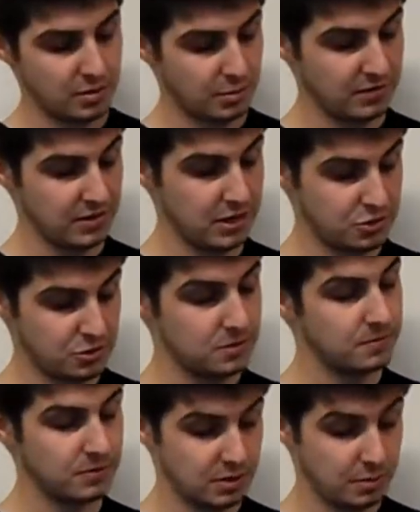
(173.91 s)

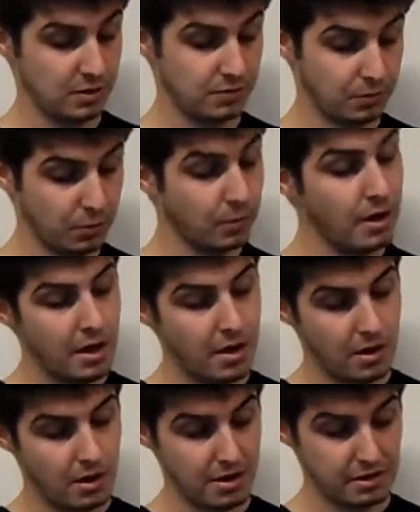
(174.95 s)
abbreviations for semi and full
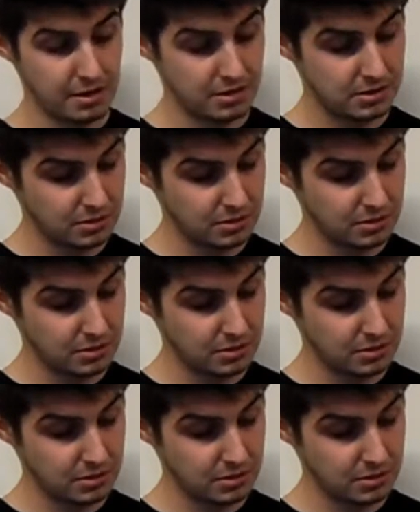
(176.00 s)
on this.